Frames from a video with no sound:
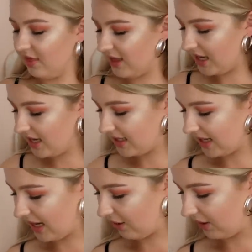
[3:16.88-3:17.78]
these
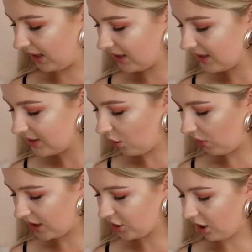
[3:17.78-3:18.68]
earrings,
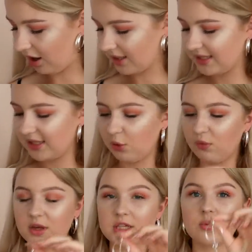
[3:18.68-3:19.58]
which are
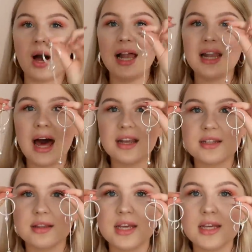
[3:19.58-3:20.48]
silver as well, and
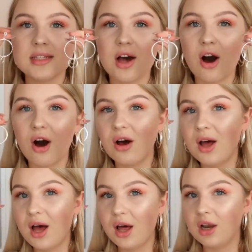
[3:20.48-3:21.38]
these are
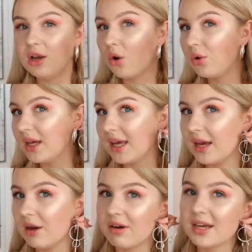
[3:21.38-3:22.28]
longer
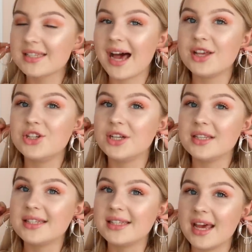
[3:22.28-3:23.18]
earrings, as you
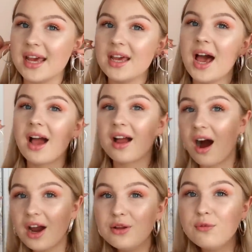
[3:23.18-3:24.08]
can see,
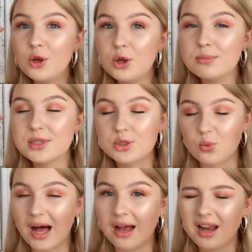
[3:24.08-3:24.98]
kind of hoops as
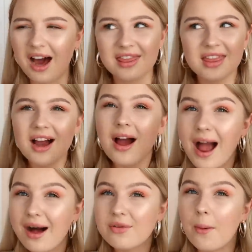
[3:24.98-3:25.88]
well. I think I
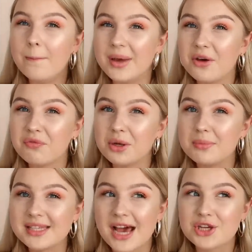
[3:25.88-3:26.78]
have a bit of an
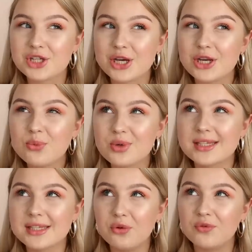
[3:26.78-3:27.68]
obsession with
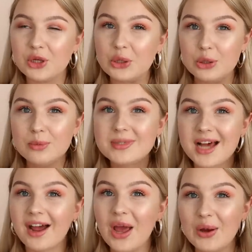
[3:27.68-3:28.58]
silver hoops.
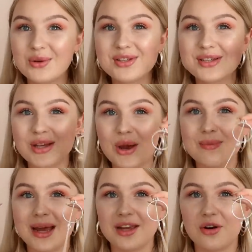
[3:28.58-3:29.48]
I own so
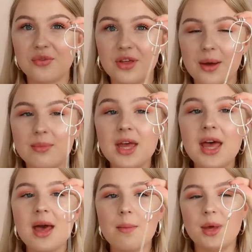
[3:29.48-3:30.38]
many of them.
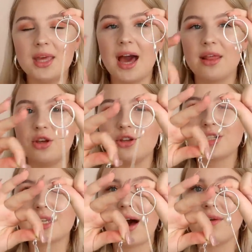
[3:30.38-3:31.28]
But yeah, you
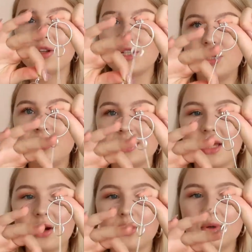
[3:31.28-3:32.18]
just have two
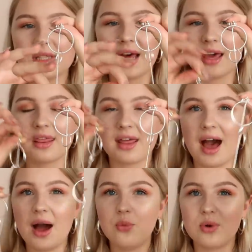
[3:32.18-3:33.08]
circles like
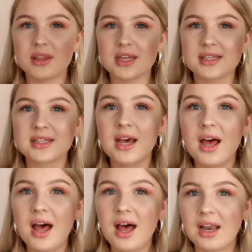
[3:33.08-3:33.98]
that with this
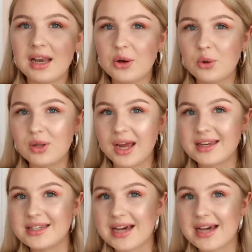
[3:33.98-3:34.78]
little like